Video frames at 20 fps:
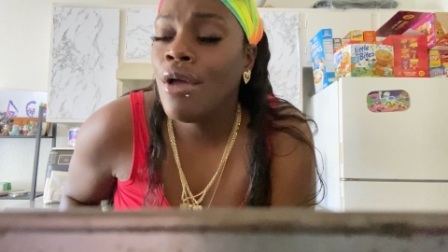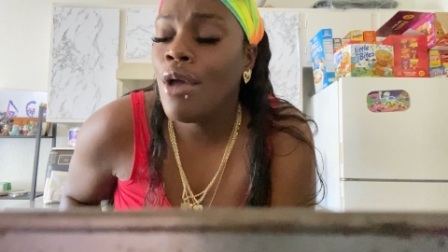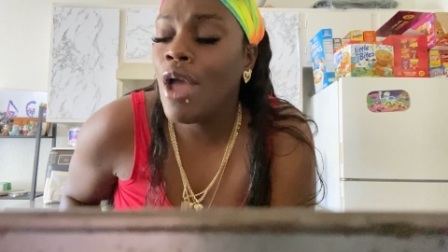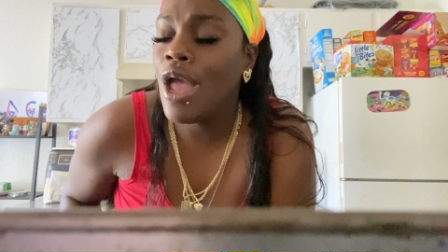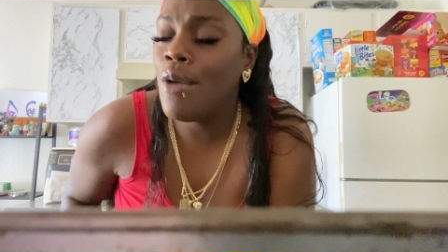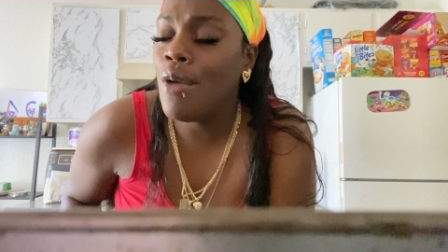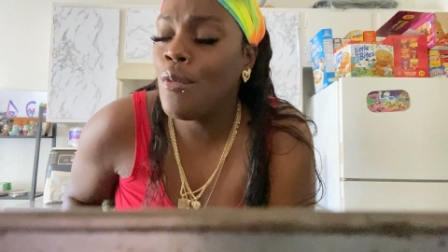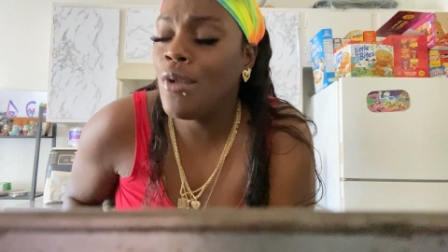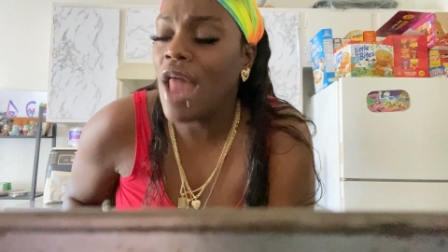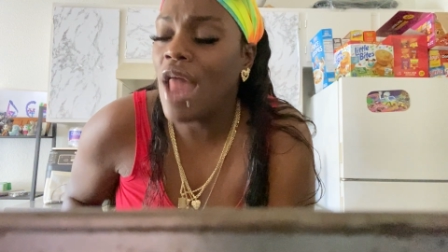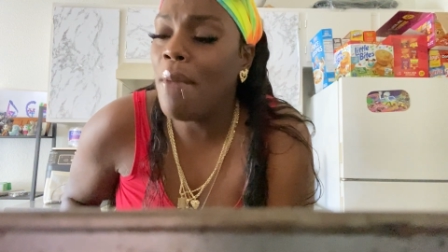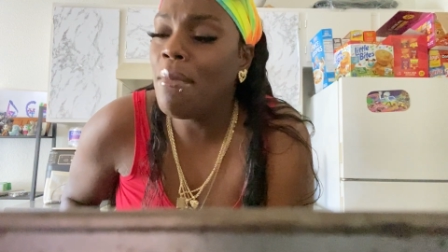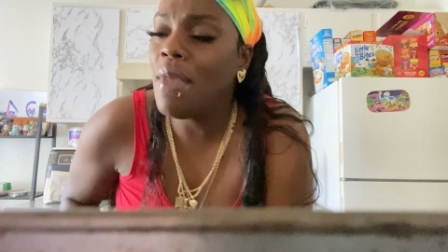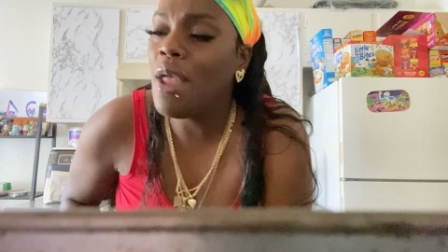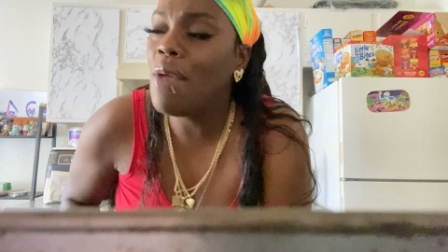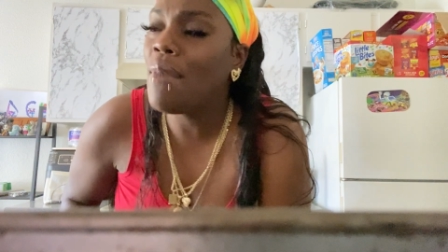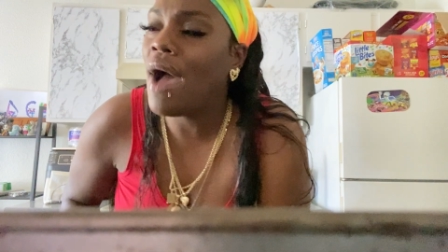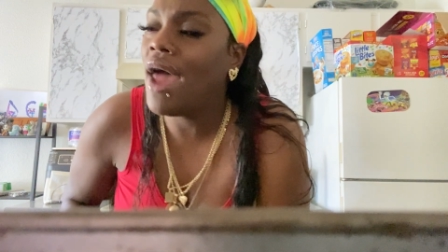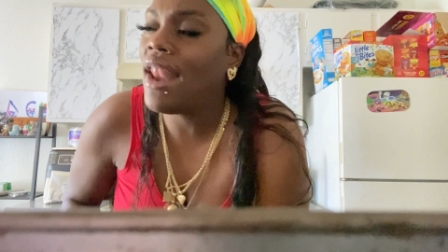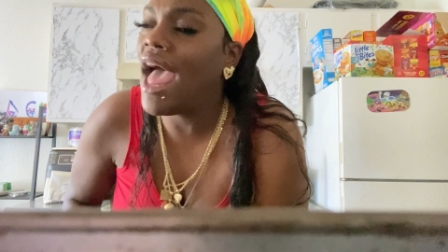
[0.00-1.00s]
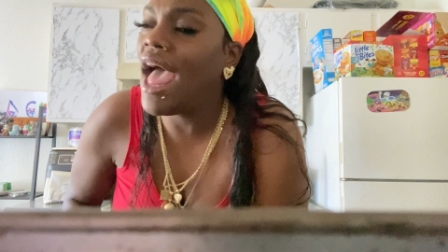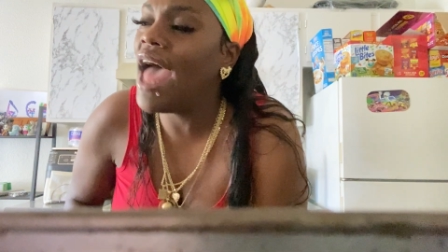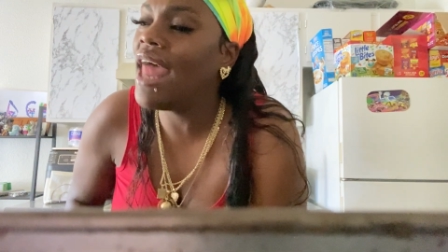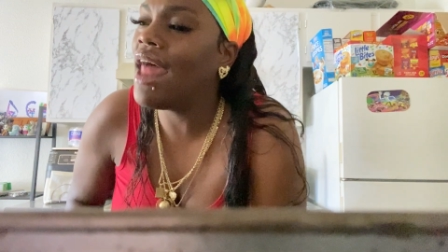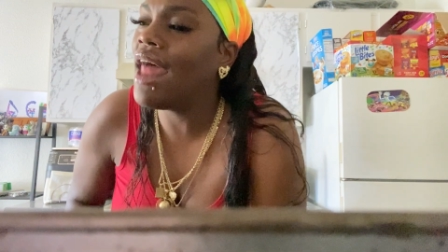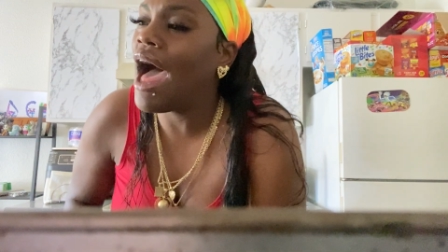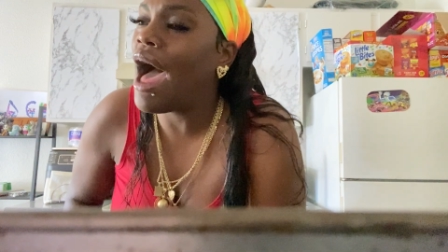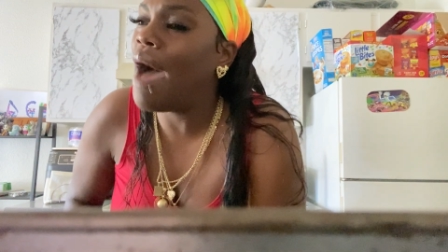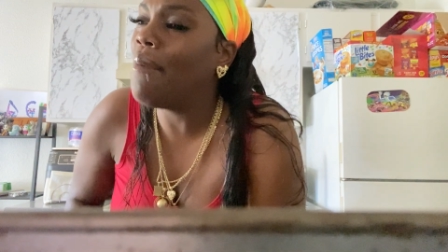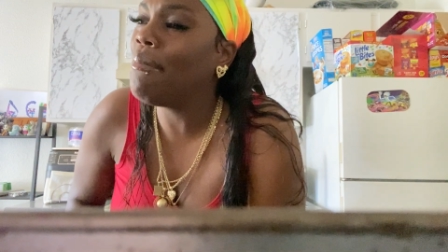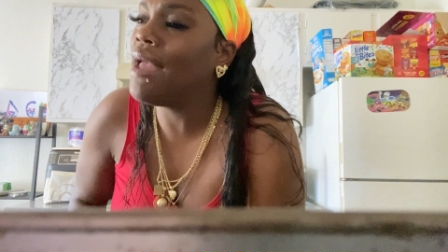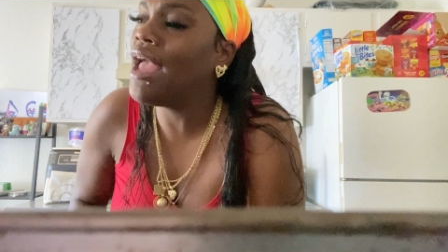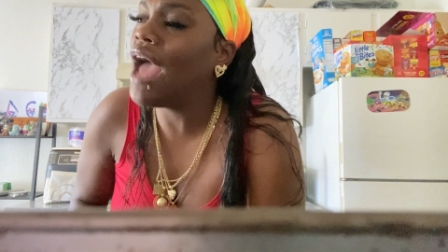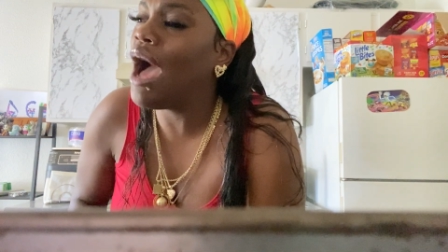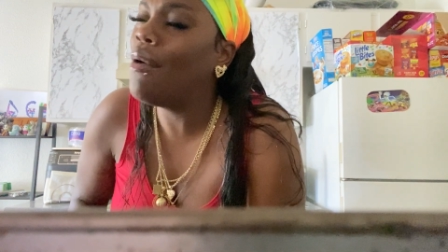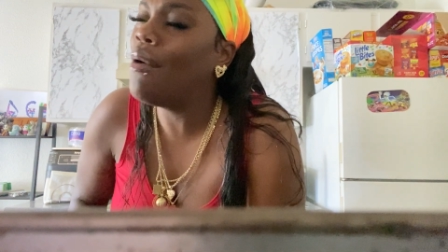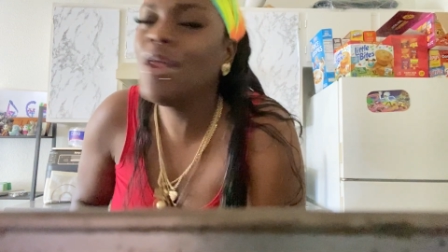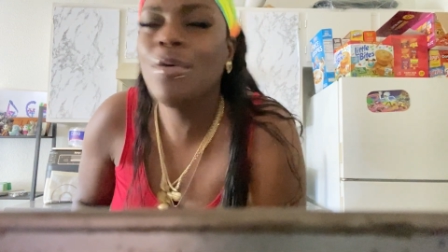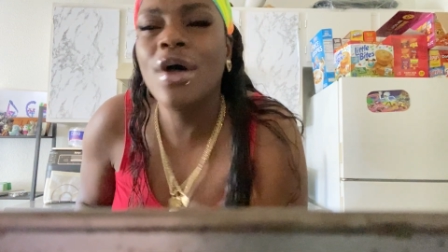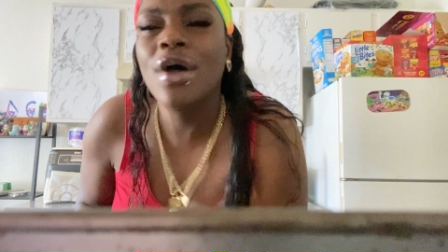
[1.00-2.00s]
and what I mean by that, I mean
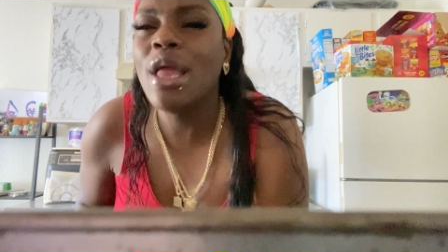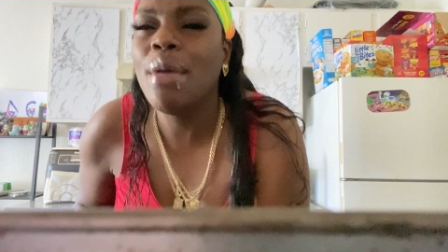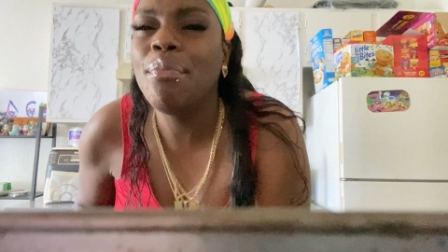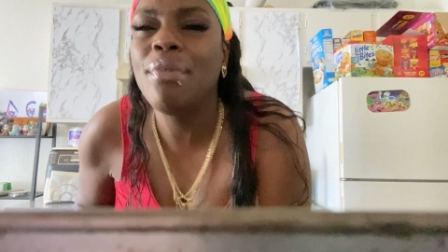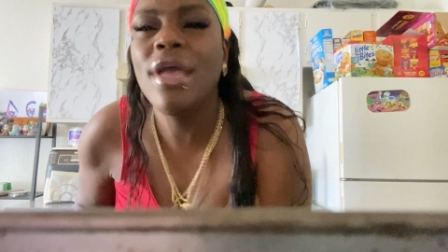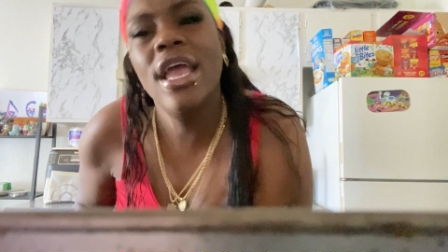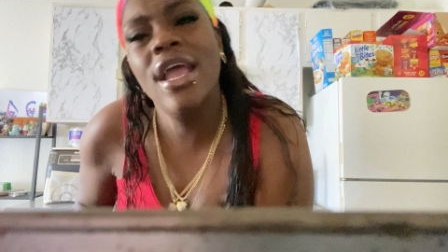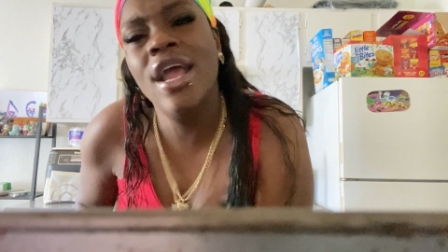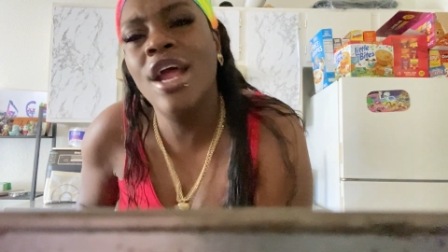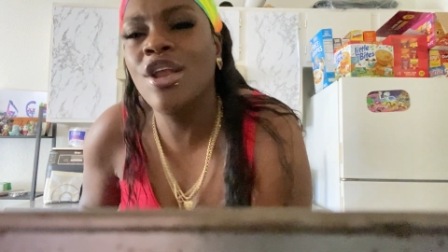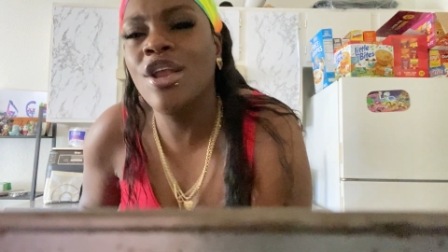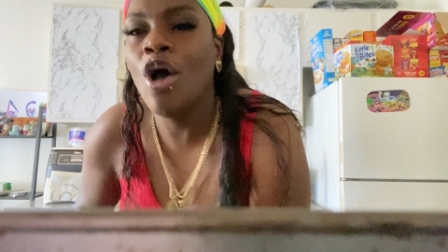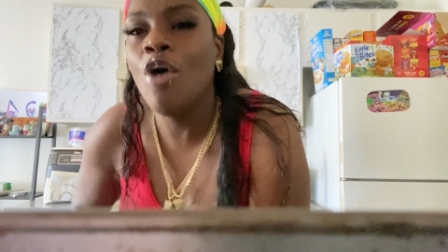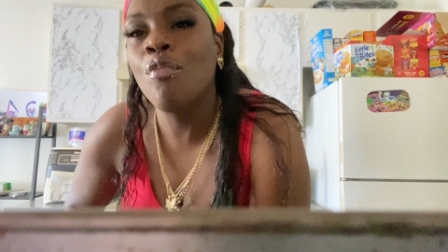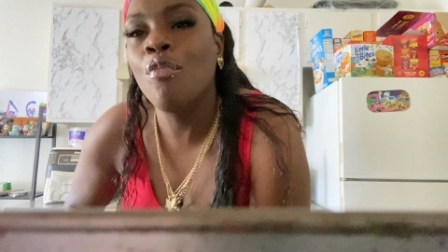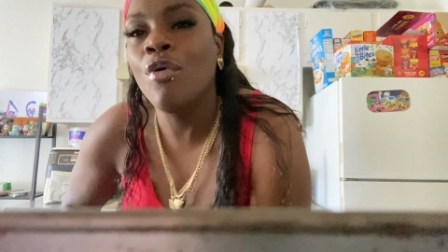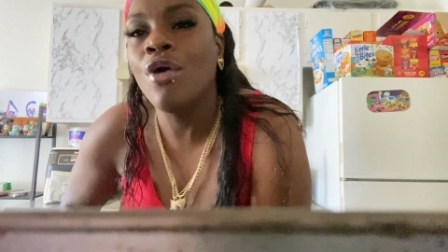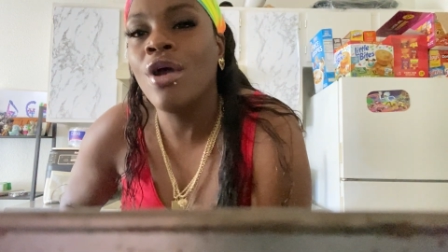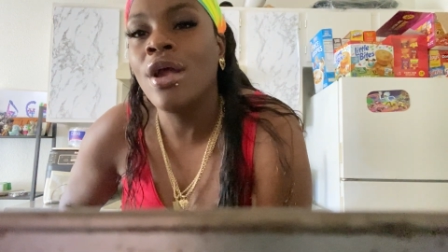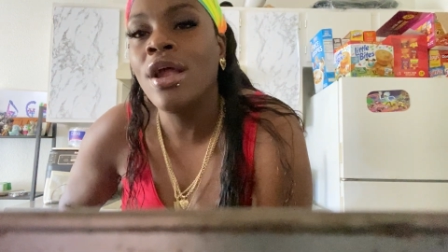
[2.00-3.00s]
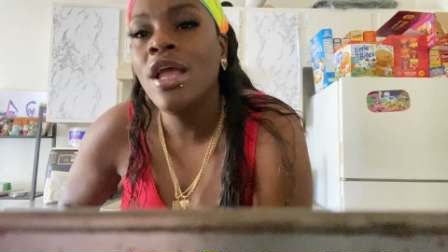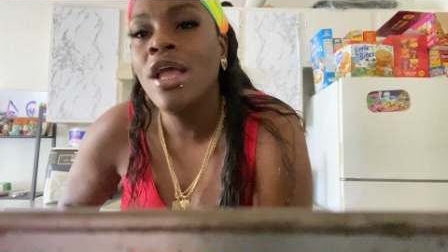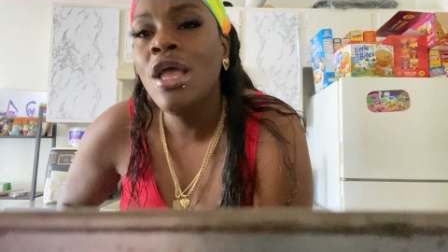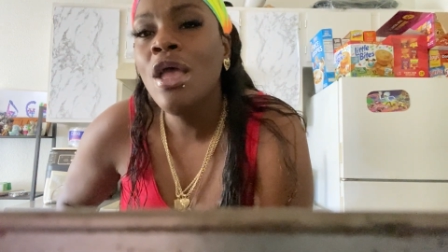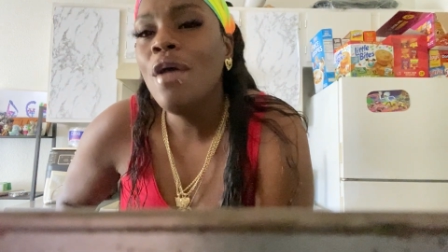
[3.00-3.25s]
I do not want to be here no more